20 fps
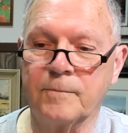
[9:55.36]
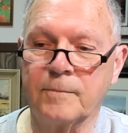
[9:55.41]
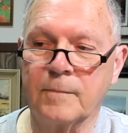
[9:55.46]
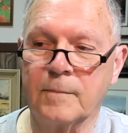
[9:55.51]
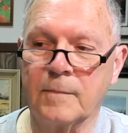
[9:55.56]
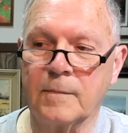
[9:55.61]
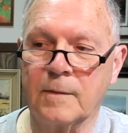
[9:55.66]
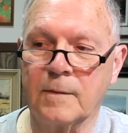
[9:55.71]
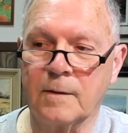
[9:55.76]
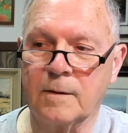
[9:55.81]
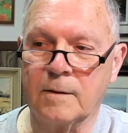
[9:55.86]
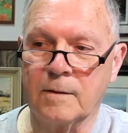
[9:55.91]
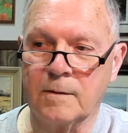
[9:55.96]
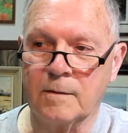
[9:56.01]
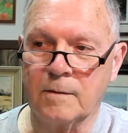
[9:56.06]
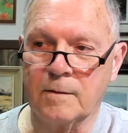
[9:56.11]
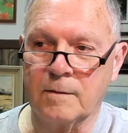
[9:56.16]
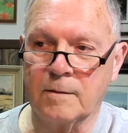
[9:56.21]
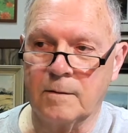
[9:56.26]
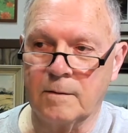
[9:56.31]

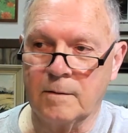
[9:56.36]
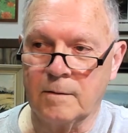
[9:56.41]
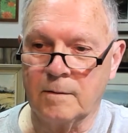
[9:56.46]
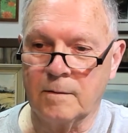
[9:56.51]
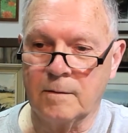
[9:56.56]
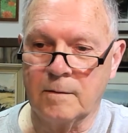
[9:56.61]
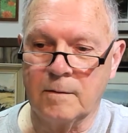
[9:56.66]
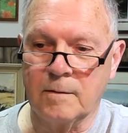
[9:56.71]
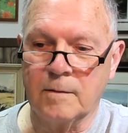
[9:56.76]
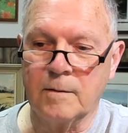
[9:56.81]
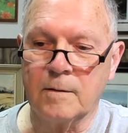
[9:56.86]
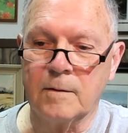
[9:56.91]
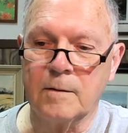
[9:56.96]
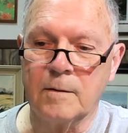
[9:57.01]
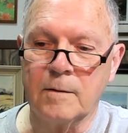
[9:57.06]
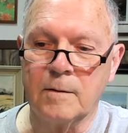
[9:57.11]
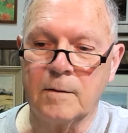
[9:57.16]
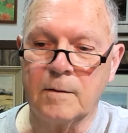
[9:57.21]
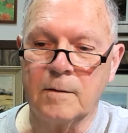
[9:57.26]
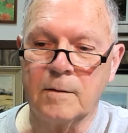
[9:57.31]

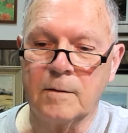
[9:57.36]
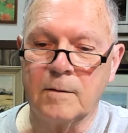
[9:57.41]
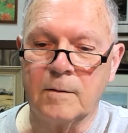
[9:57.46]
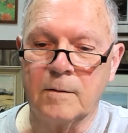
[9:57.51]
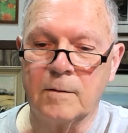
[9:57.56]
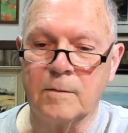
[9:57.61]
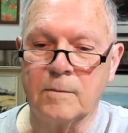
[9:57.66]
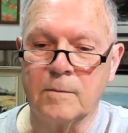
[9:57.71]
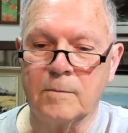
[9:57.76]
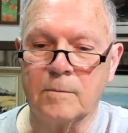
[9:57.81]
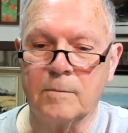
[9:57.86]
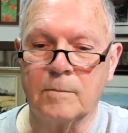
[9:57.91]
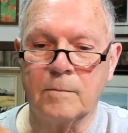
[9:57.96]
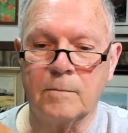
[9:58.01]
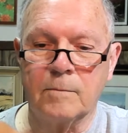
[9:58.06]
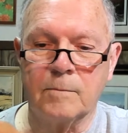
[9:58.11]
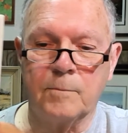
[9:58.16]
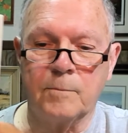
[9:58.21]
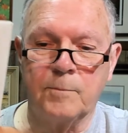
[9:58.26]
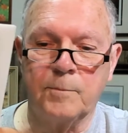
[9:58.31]

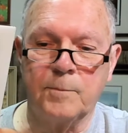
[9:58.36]
[no speech]